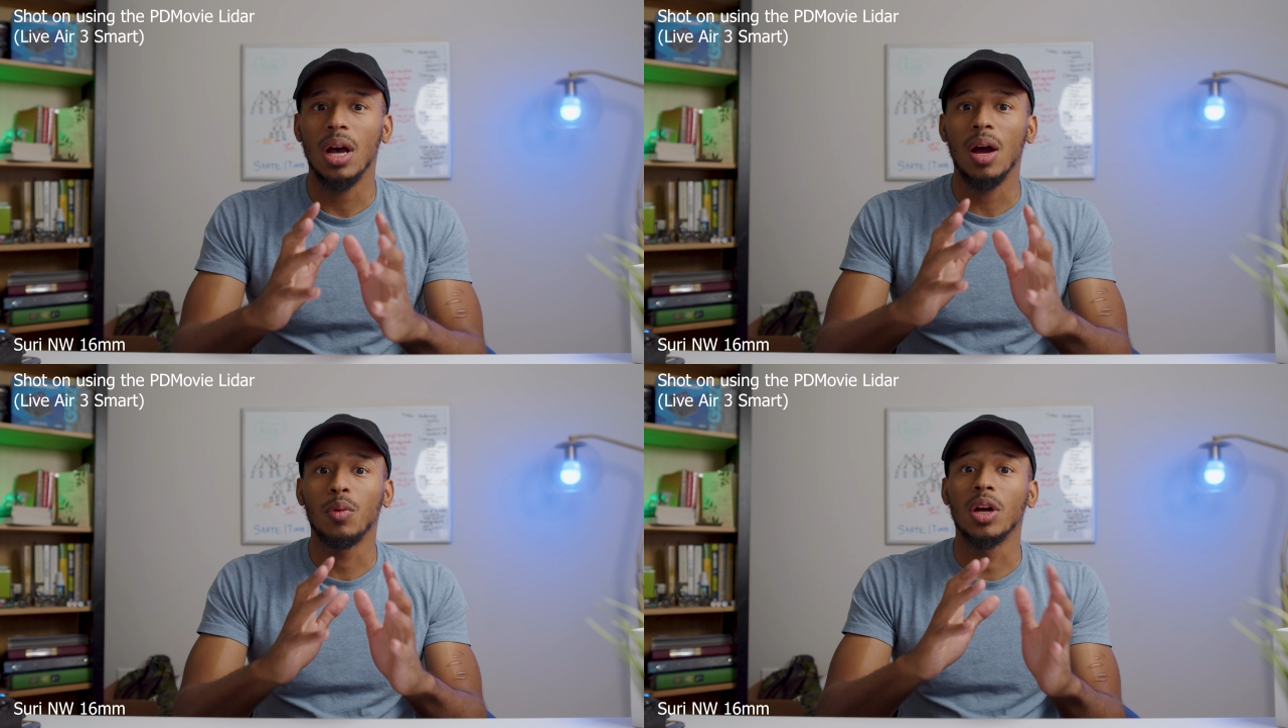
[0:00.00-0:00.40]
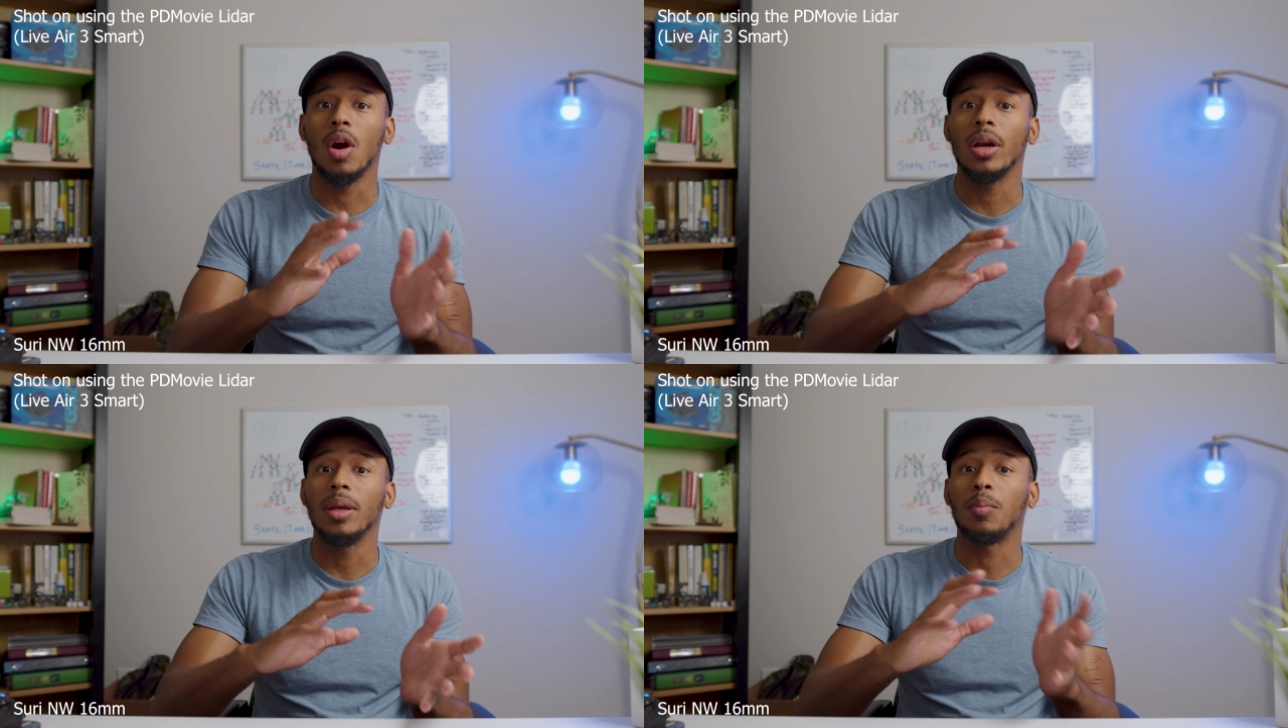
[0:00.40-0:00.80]

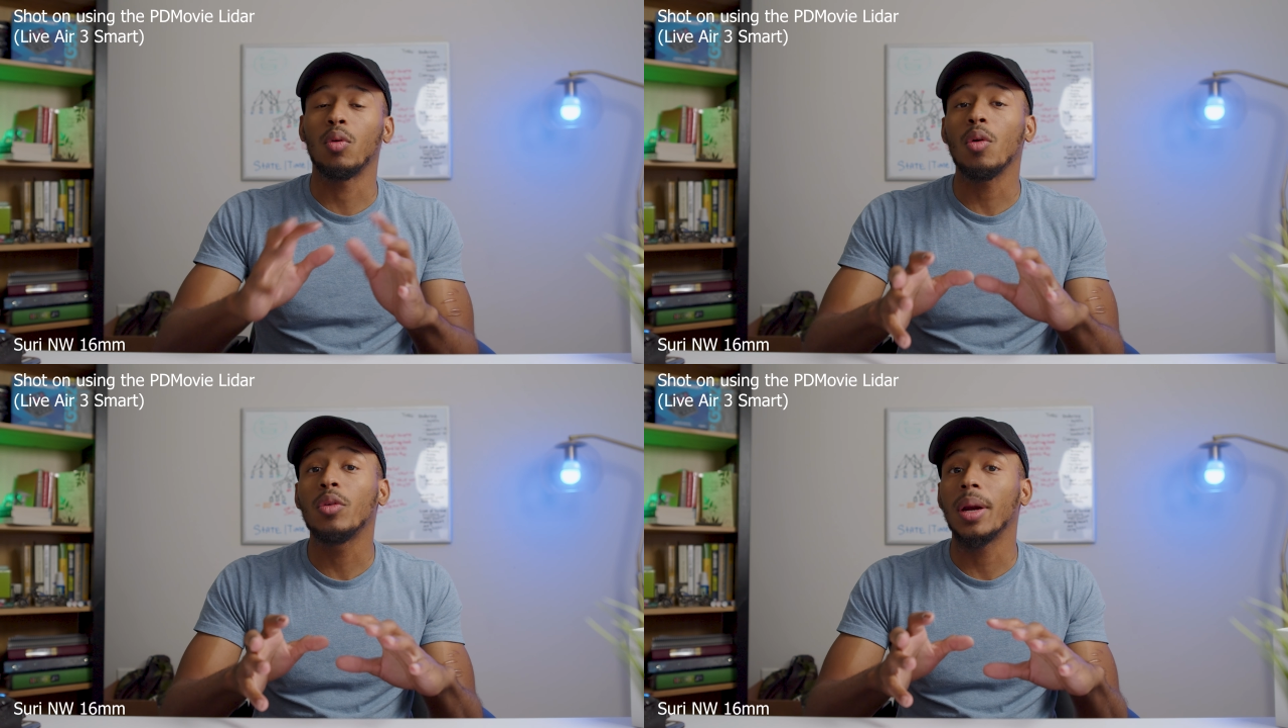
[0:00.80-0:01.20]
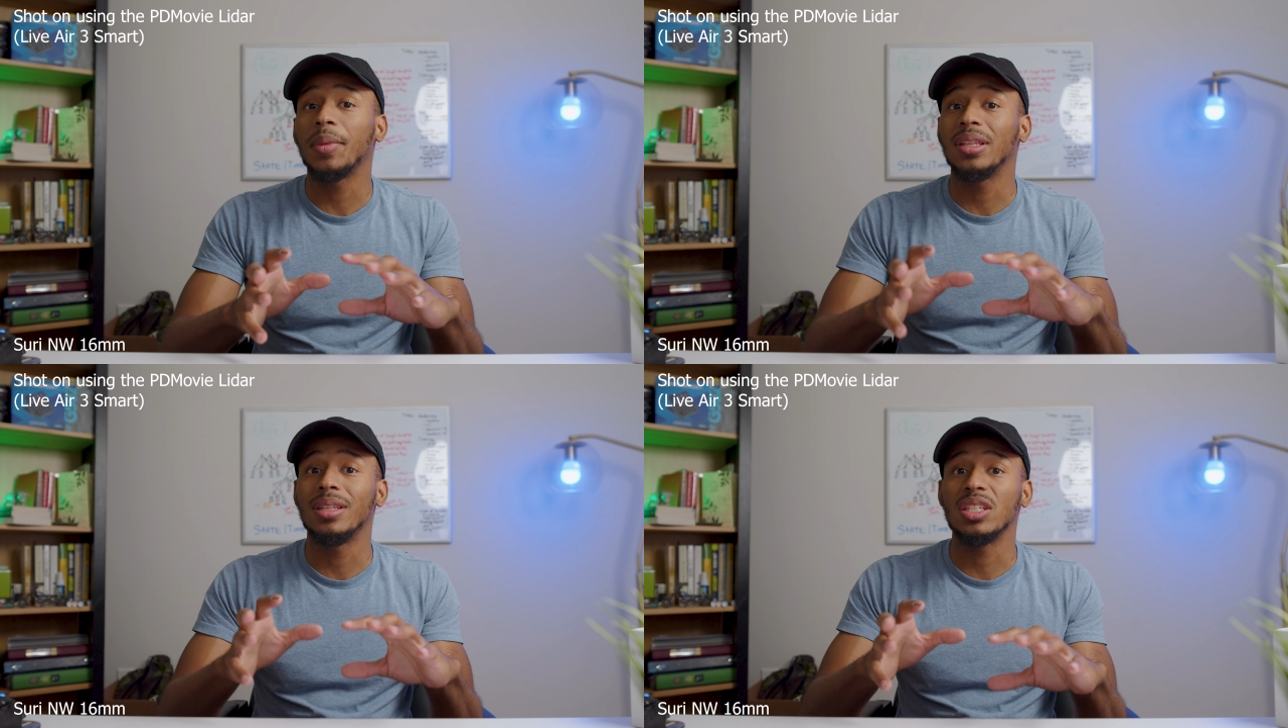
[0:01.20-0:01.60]
regarding
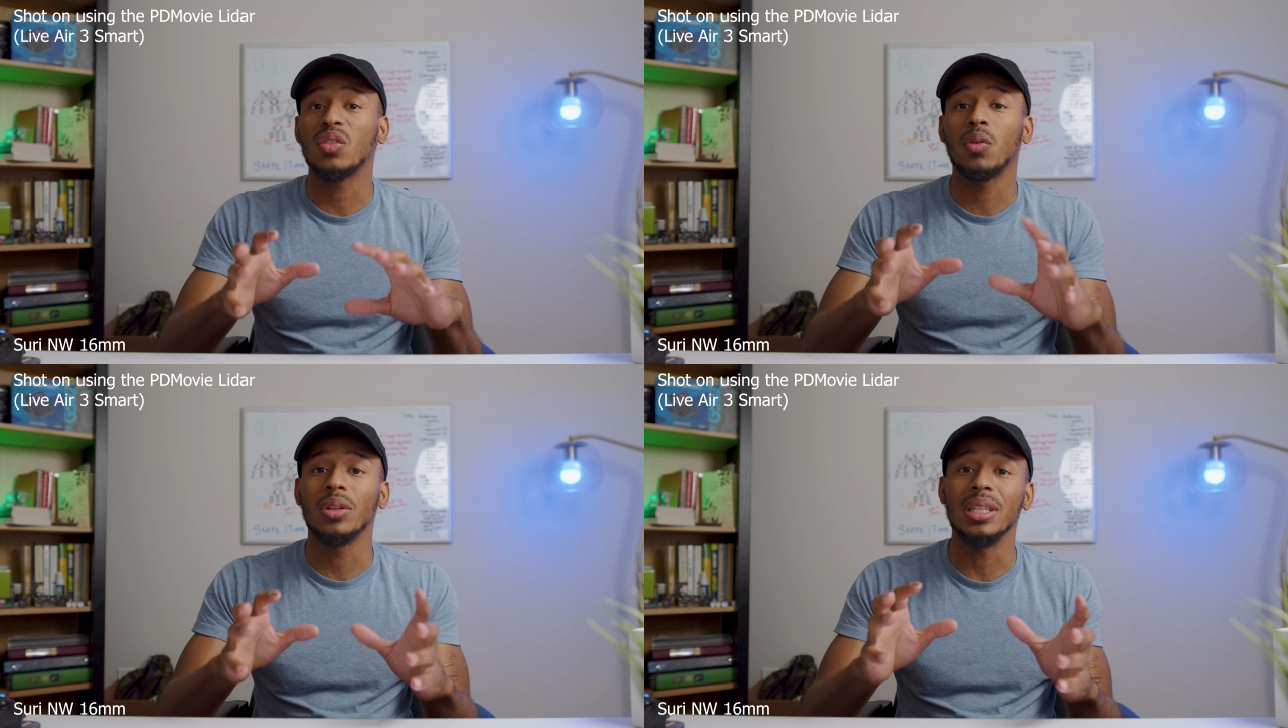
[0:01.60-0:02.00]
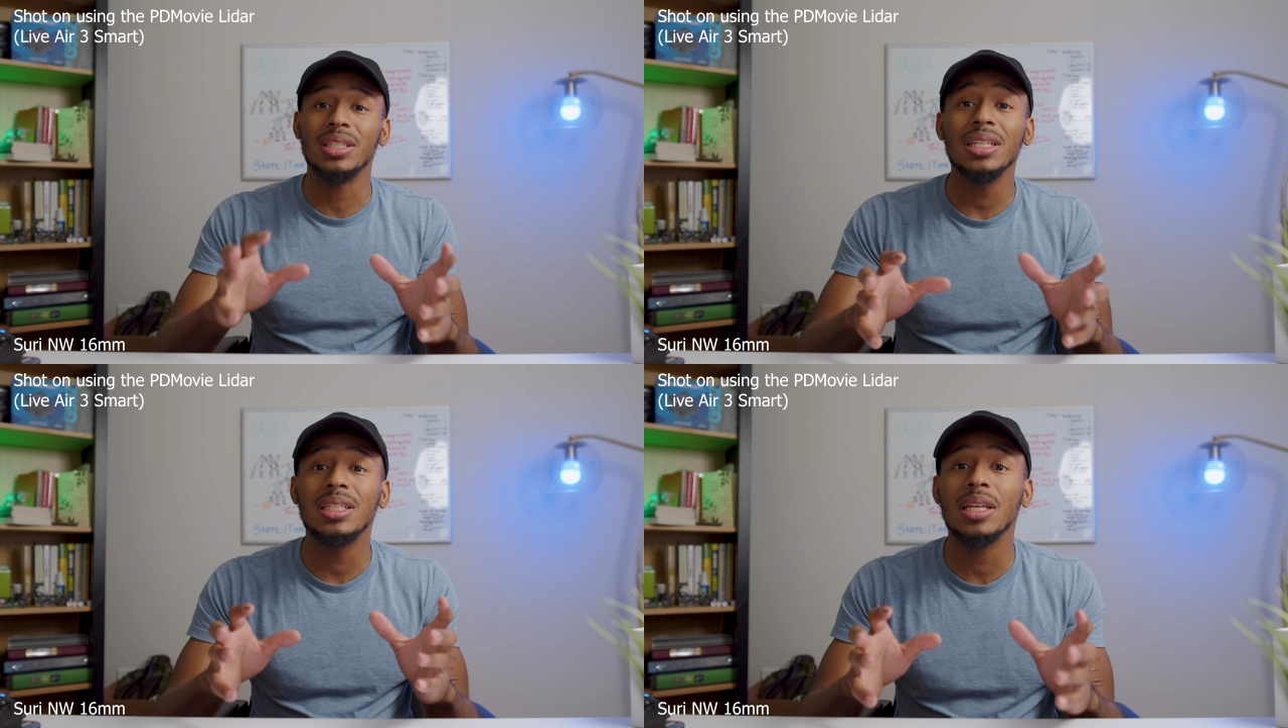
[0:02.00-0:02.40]
programming this for the
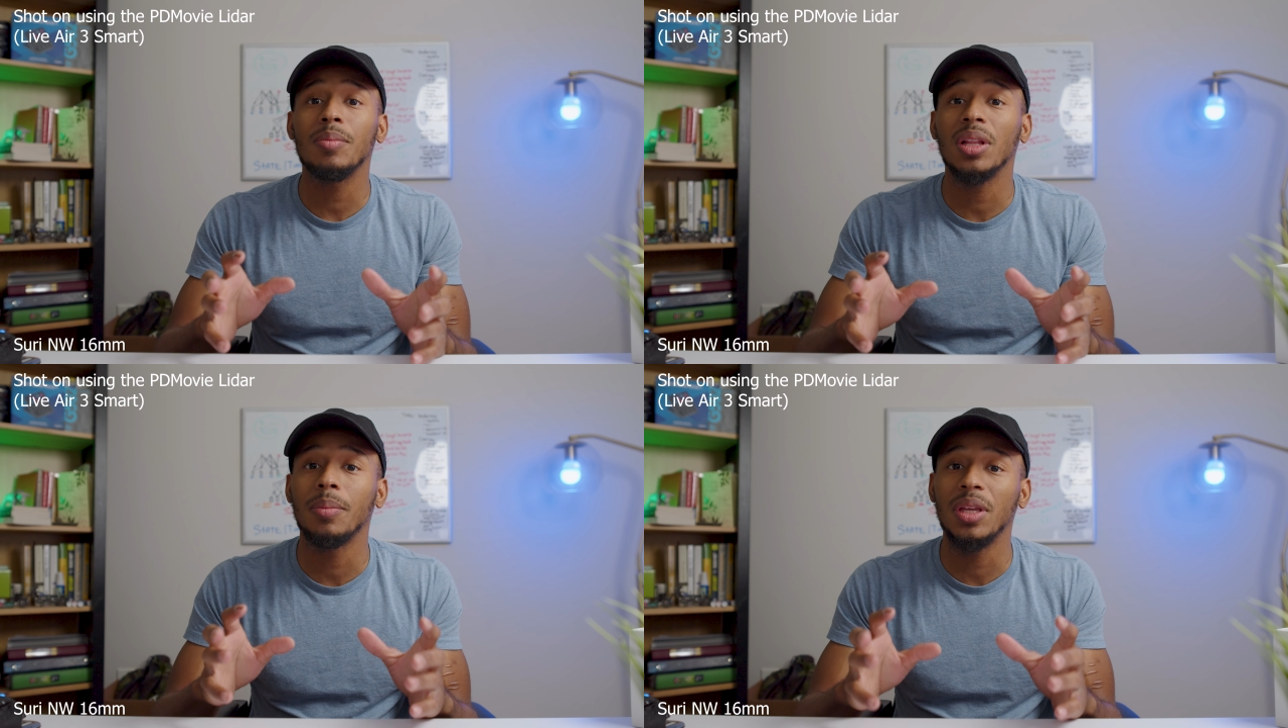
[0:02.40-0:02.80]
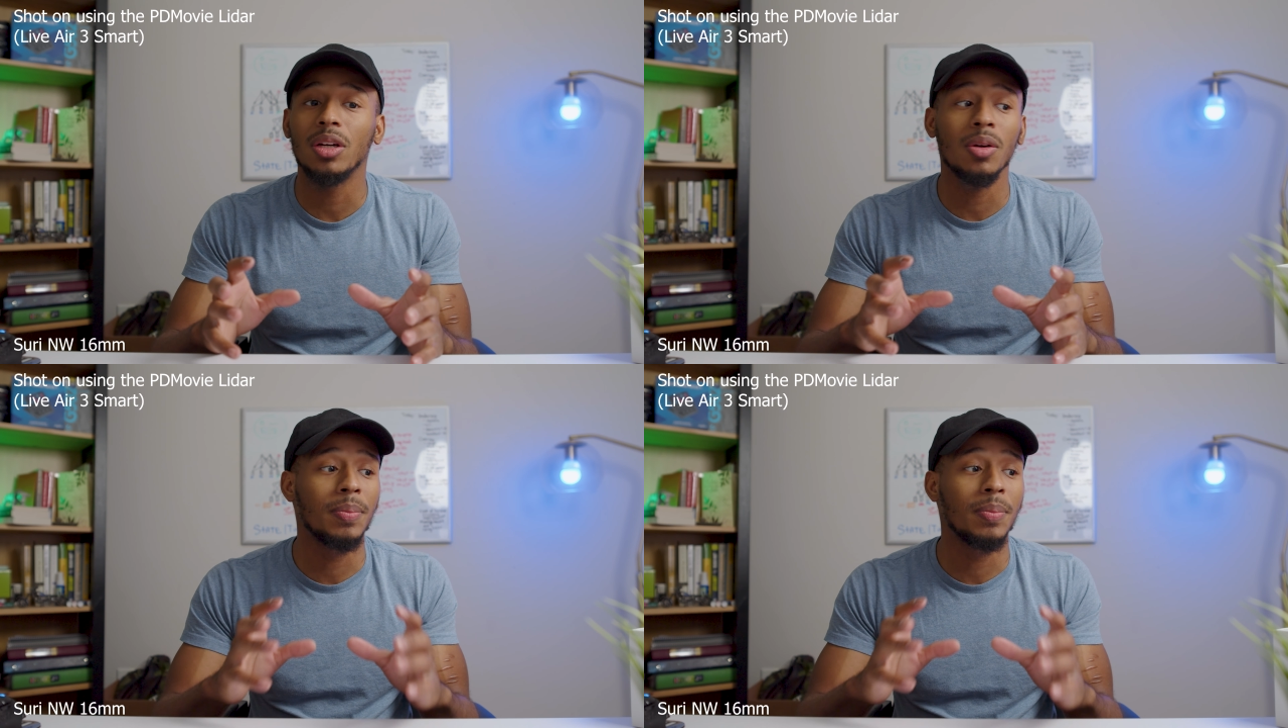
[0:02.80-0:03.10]
16mm,